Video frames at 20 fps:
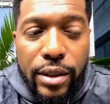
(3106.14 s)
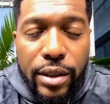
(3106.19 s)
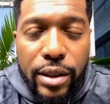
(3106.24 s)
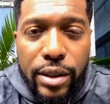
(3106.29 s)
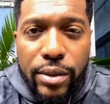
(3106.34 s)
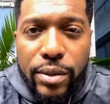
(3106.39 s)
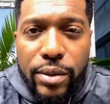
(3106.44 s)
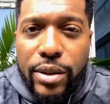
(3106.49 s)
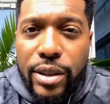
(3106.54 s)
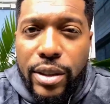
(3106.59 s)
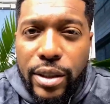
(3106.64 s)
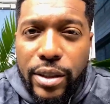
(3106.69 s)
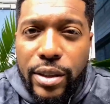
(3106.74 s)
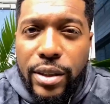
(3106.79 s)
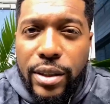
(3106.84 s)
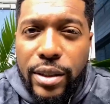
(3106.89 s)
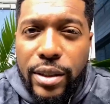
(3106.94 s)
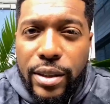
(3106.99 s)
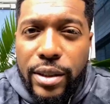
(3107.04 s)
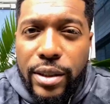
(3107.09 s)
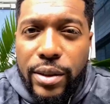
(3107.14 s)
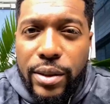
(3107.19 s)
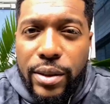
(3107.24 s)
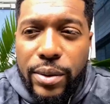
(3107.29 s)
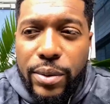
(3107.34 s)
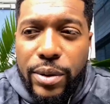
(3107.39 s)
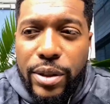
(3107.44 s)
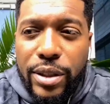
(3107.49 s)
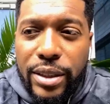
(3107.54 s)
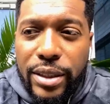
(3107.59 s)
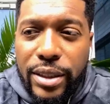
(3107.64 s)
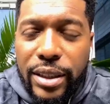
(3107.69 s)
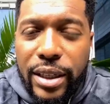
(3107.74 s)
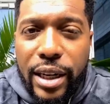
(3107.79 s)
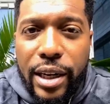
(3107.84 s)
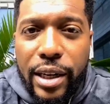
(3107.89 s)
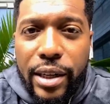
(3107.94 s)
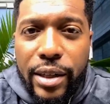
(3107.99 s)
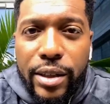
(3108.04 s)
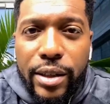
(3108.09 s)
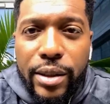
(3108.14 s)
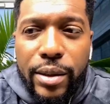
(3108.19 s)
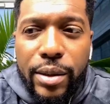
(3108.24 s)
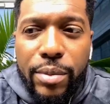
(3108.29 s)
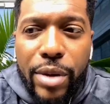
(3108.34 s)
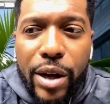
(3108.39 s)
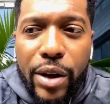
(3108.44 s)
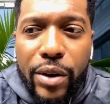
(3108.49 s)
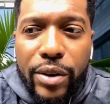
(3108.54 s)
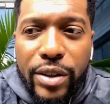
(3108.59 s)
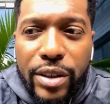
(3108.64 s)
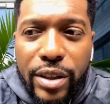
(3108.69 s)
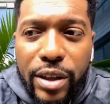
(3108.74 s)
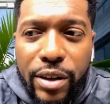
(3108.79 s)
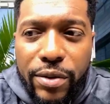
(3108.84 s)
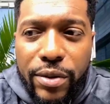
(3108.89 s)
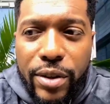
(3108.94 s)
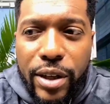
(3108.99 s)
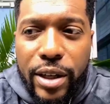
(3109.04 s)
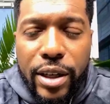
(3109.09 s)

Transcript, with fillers: it, was it's it was insane the amount of stuff